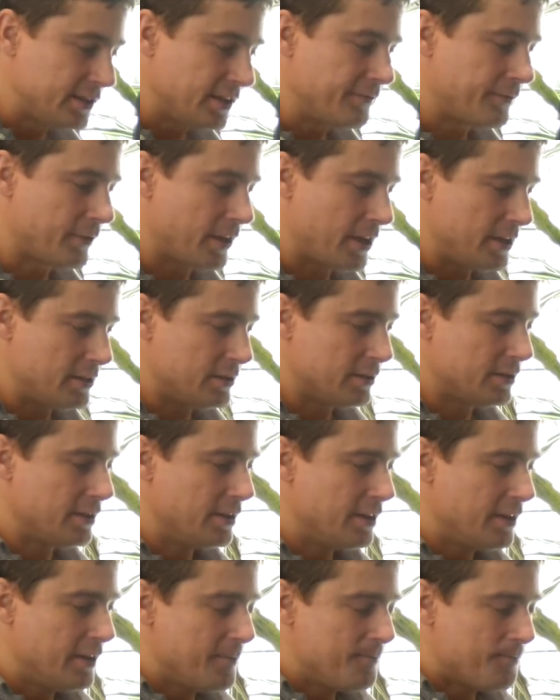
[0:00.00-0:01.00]
different,
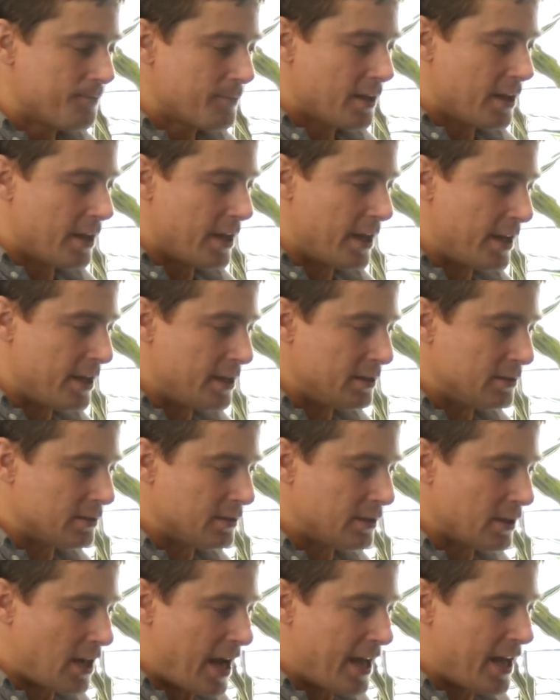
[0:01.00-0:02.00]
and
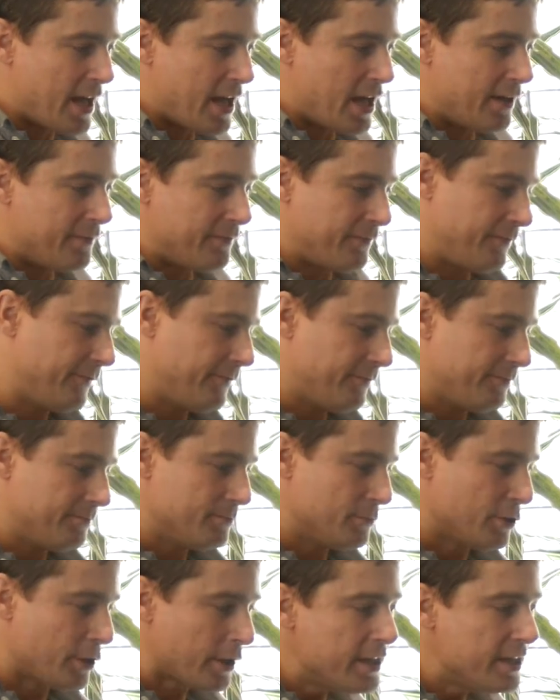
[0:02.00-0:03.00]
I have
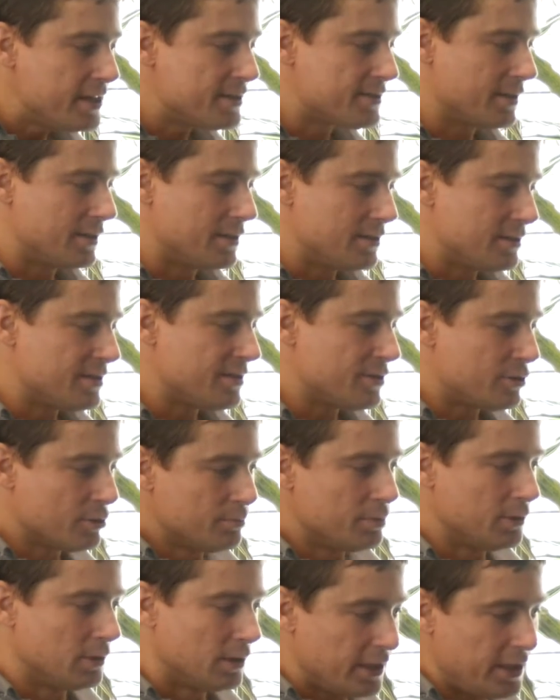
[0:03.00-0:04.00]
reasons to
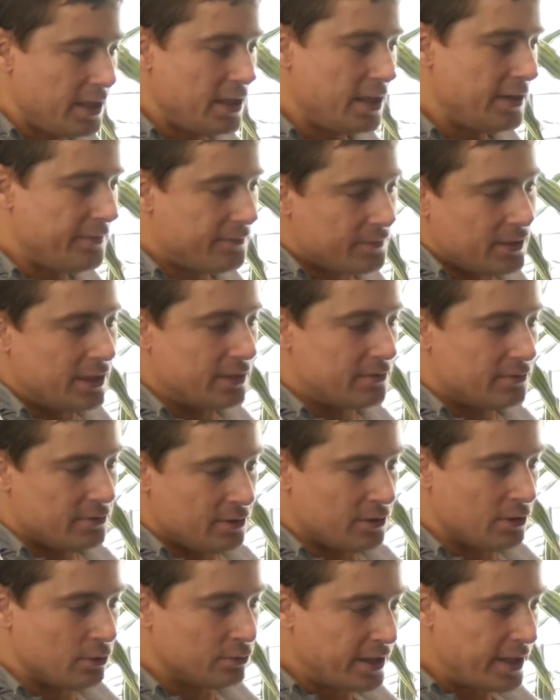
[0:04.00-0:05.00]
believe that,
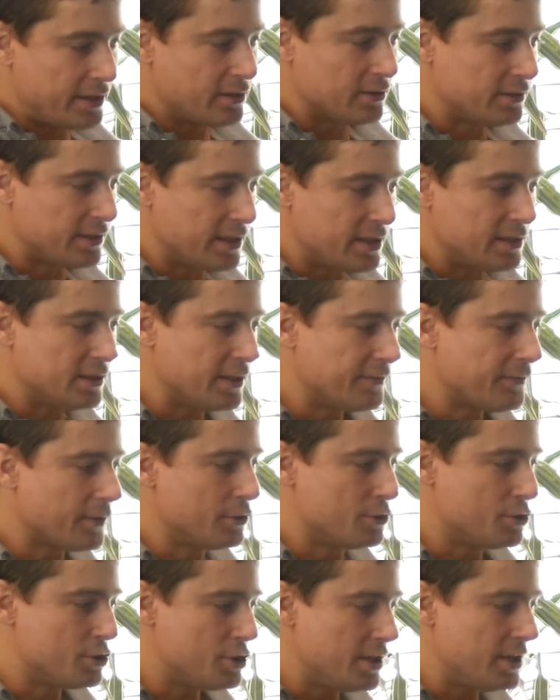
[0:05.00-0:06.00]
they contain
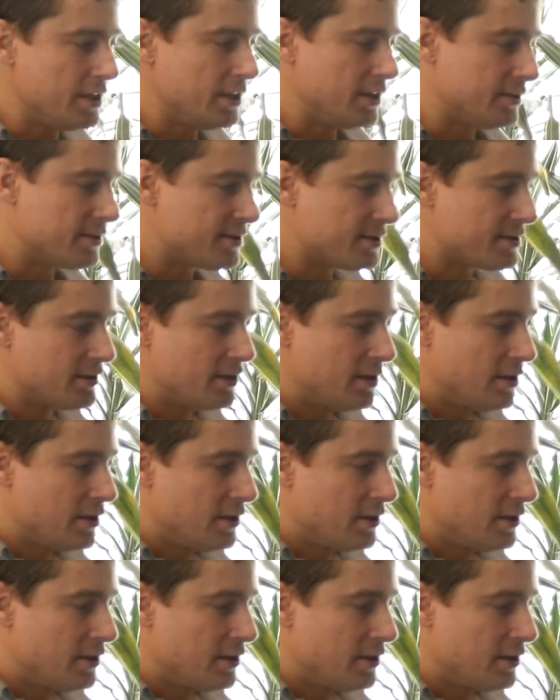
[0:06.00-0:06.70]
different genes.